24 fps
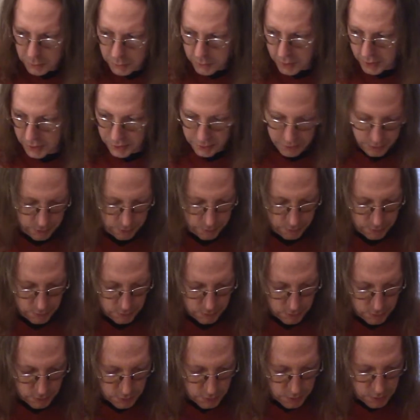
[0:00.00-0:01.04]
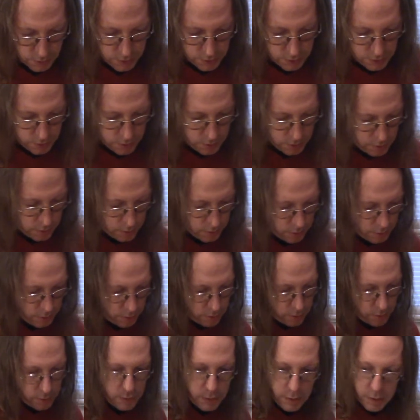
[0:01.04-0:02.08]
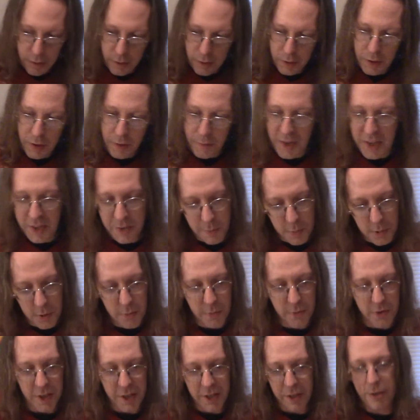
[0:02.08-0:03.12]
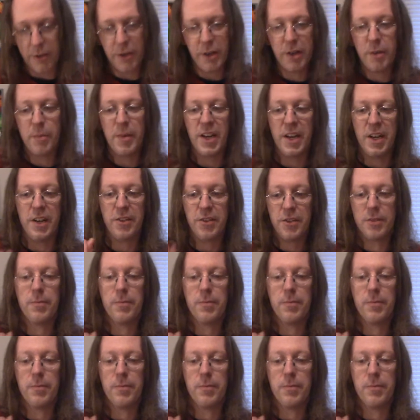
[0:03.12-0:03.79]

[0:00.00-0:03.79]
get that. You know, man's board for Eloy Jimenez.